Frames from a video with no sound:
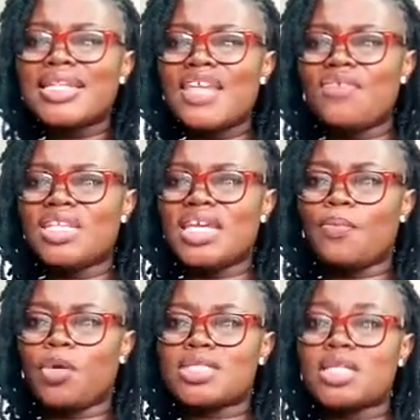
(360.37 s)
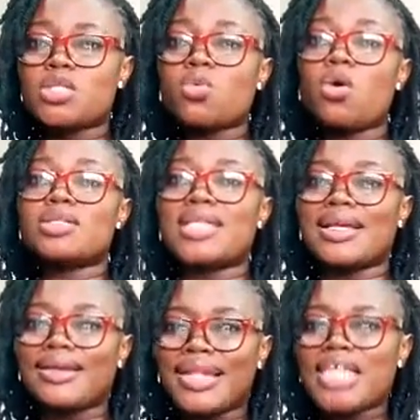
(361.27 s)
leaving the important ones, then
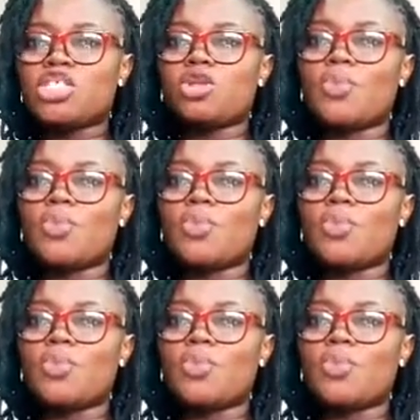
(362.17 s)
clashing up